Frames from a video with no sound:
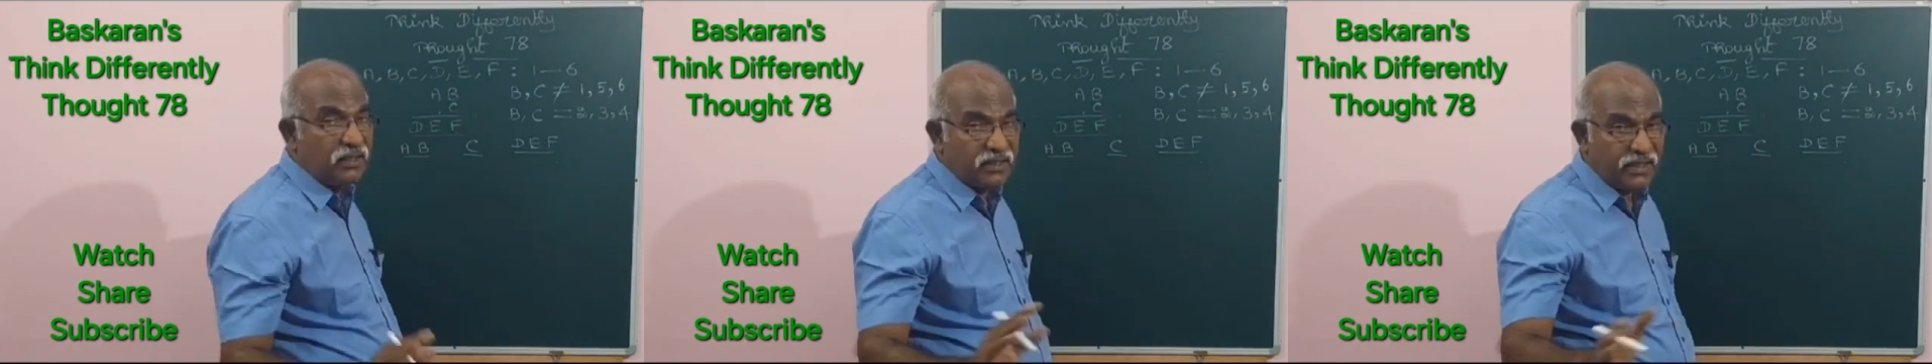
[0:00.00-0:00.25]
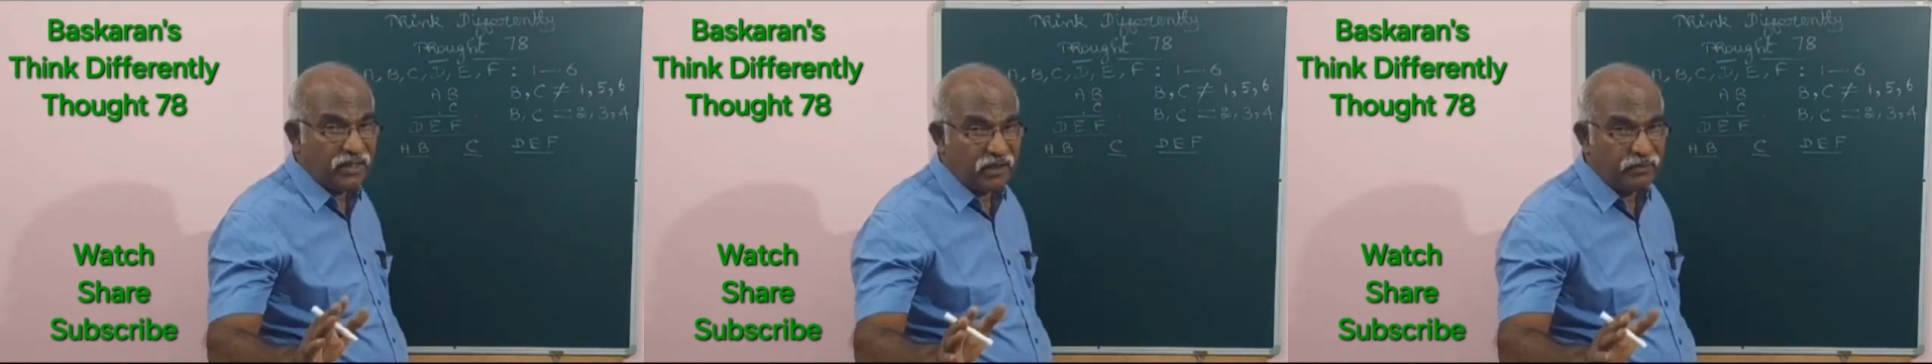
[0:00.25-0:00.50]
C
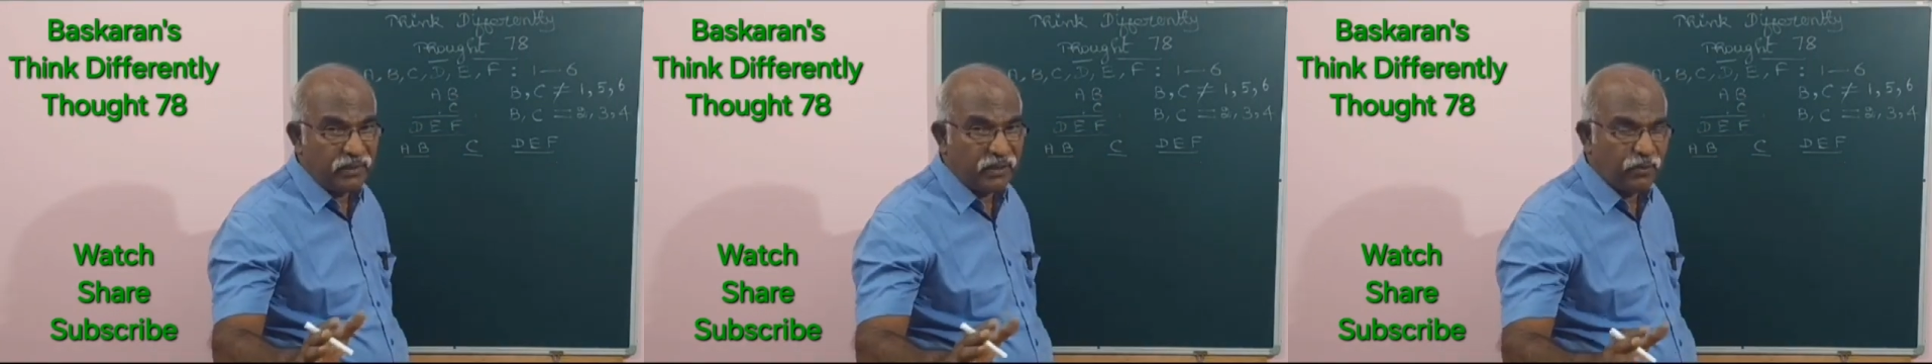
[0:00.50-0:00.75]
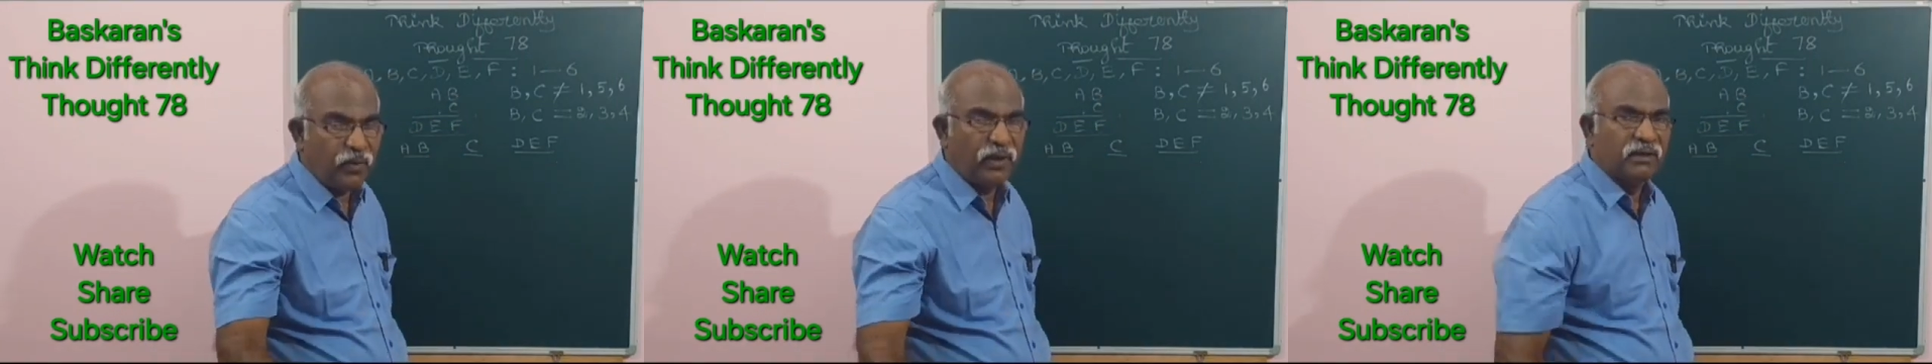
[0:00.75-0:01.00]
cannot
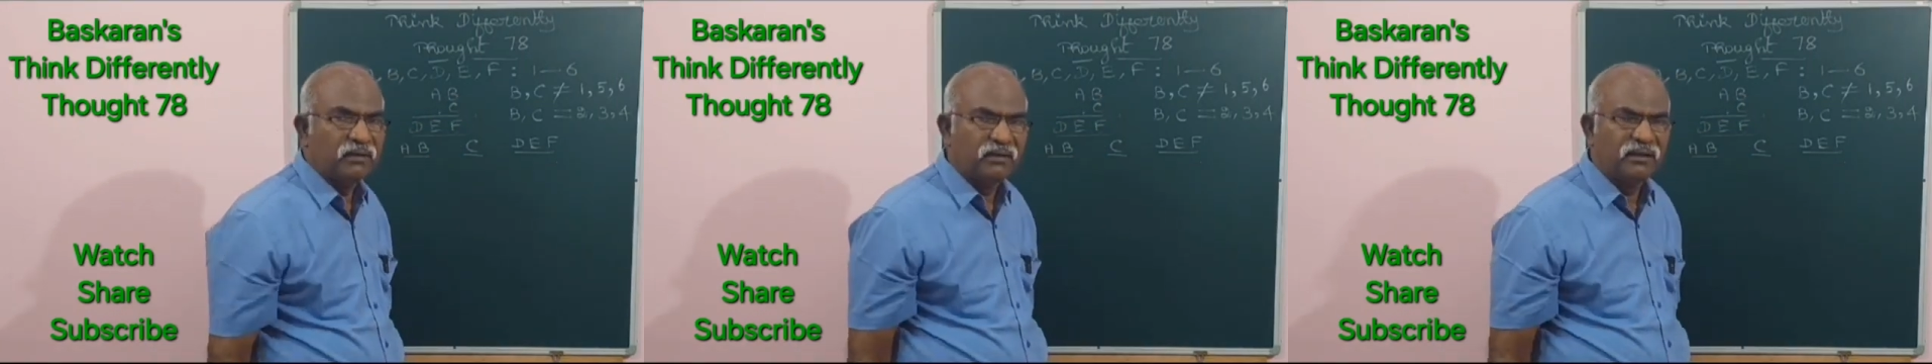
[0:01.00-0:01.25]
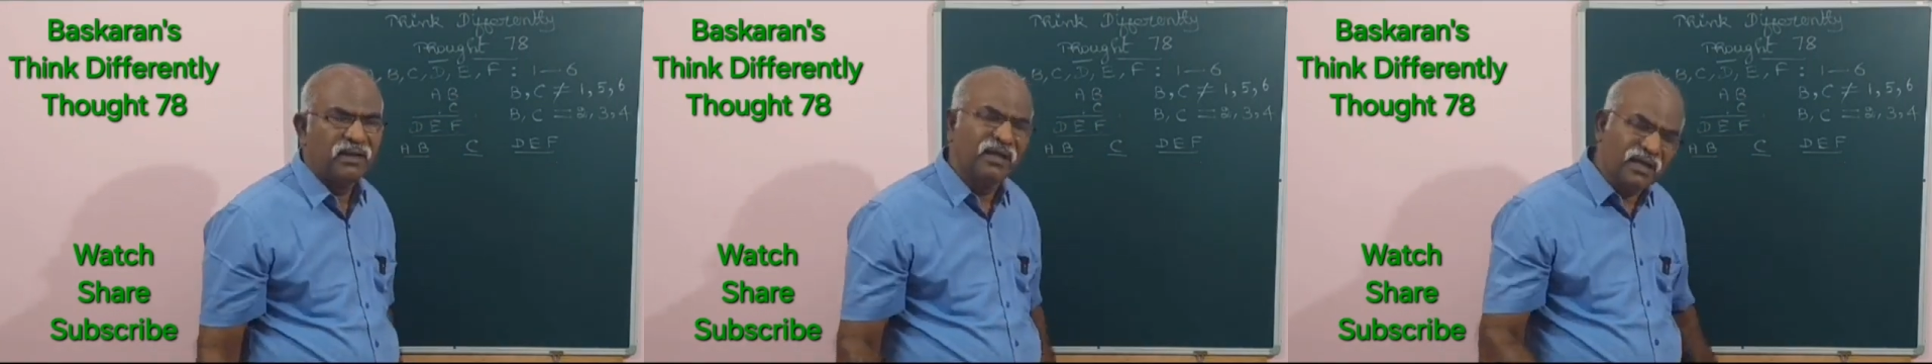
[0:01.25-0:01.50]
be 1.
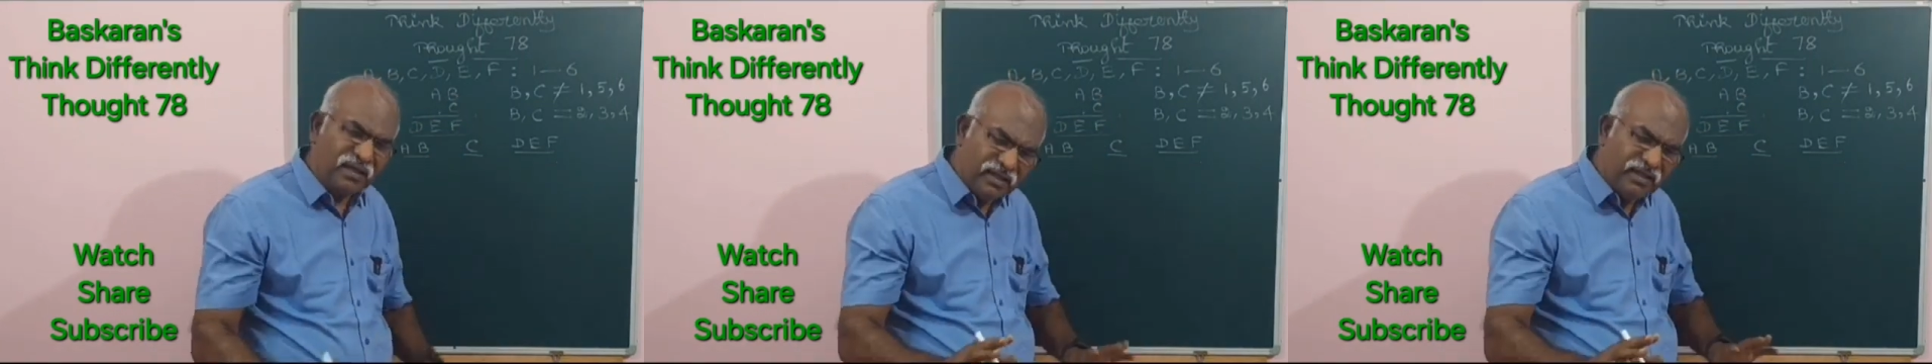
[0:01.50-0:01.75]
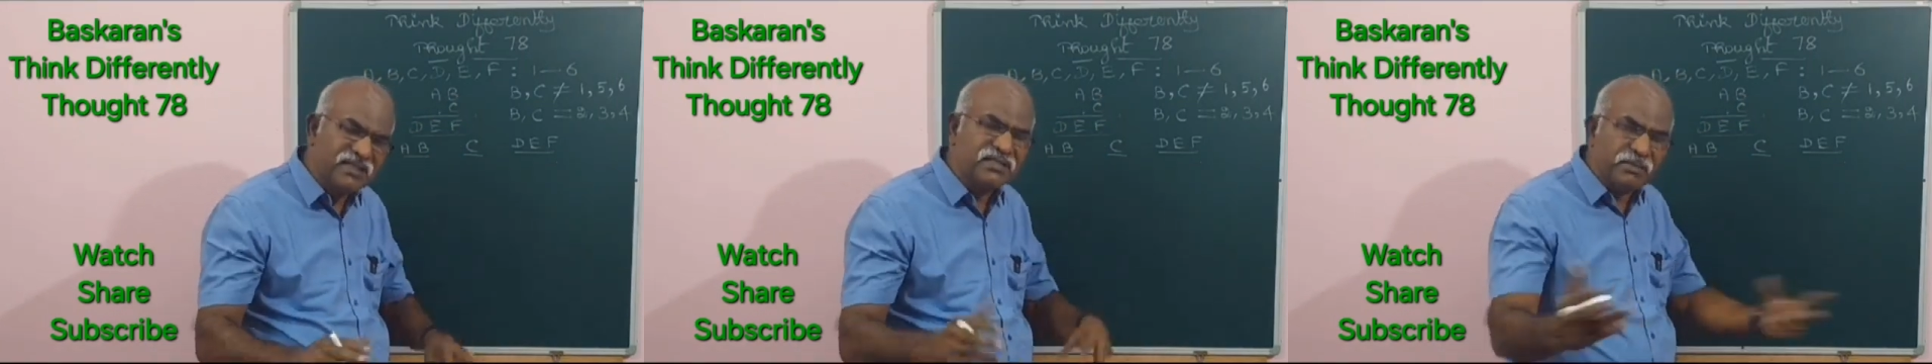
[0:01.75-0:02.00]

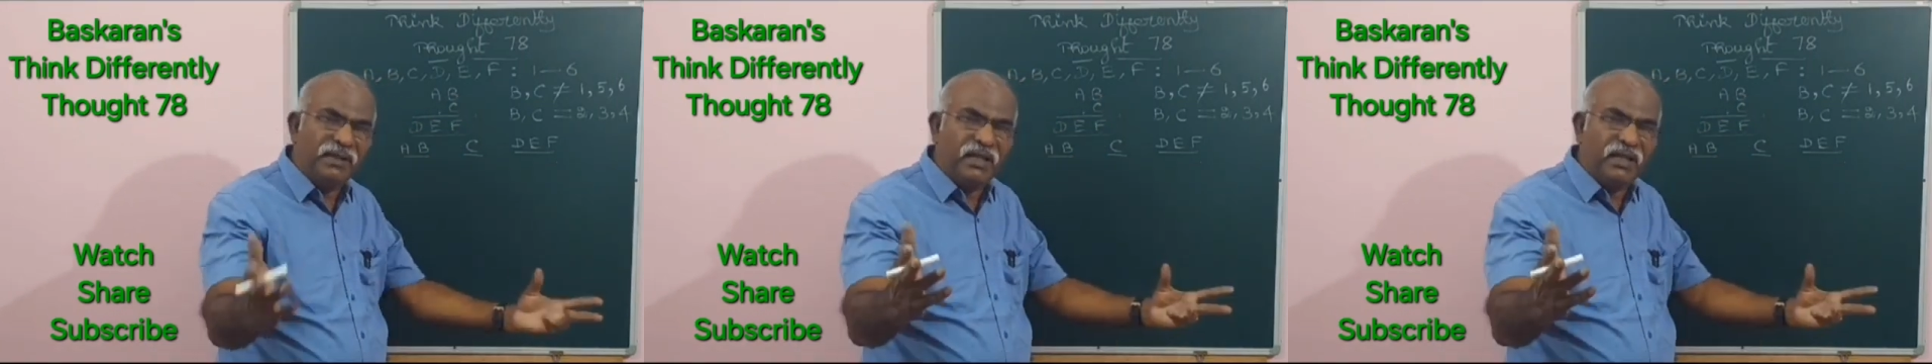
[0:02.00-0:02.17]
In a